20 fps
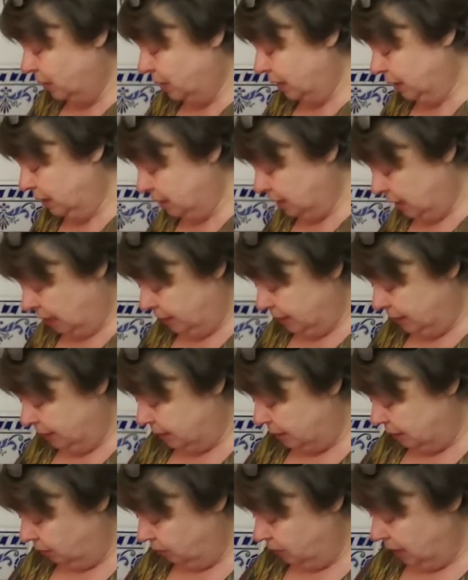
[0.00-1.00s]
everything tied
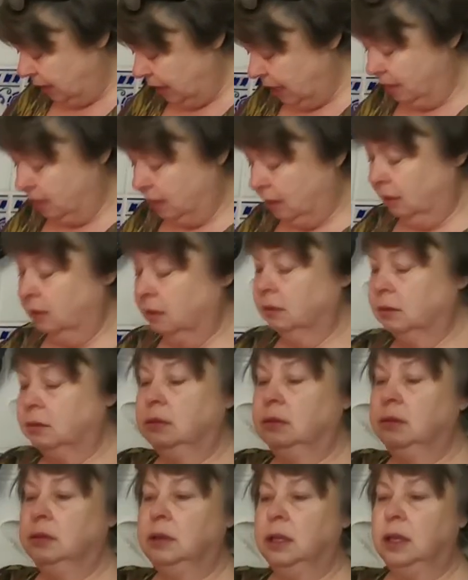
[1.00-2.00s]
itself together.
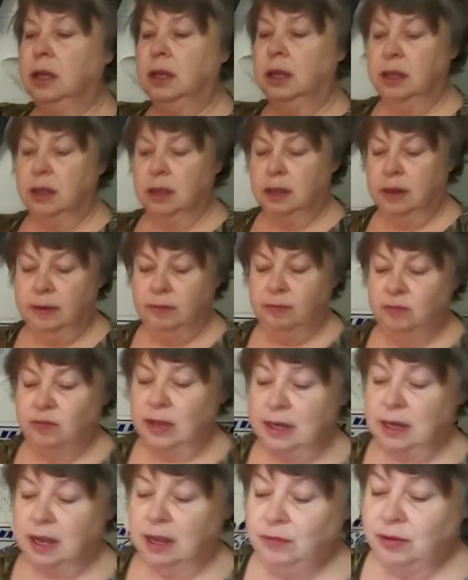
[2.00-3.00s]
In
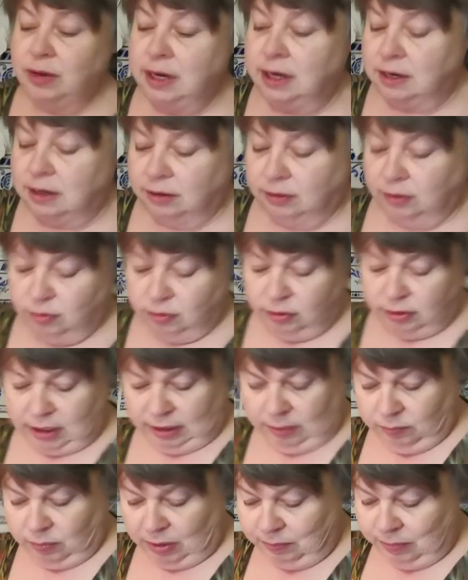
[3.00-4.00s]
fact, I've only learnt
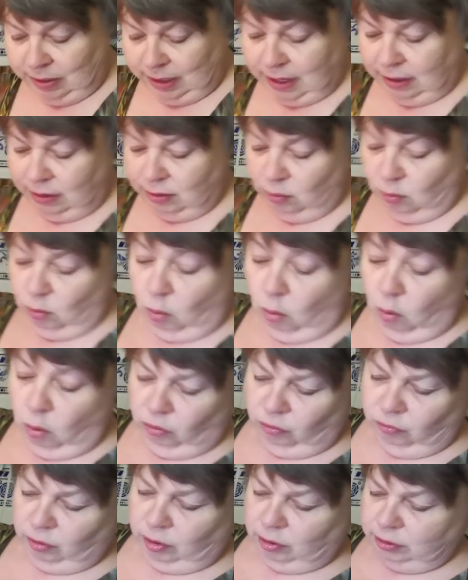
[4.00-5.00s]
cooking by making an
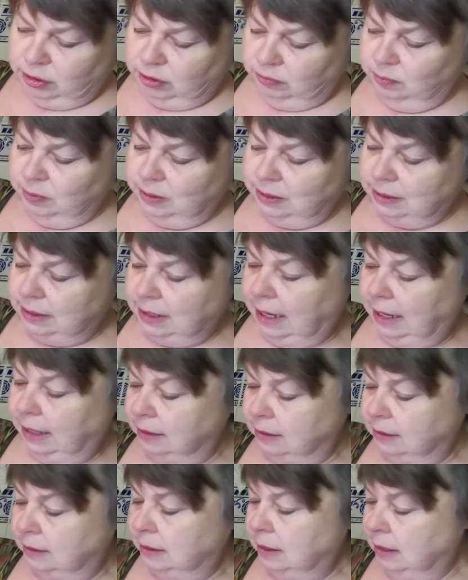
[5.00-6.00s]
awful lot of
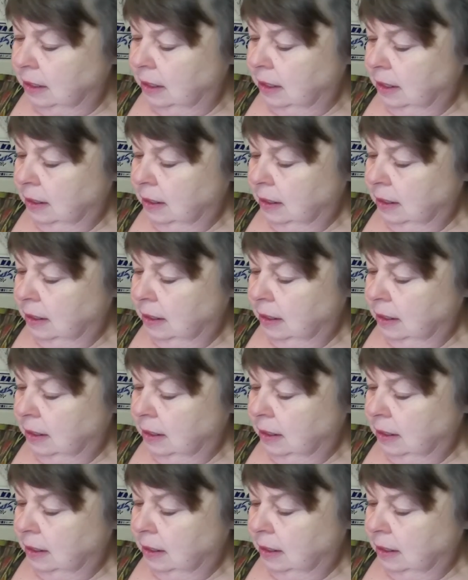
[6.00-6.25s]
mistakes.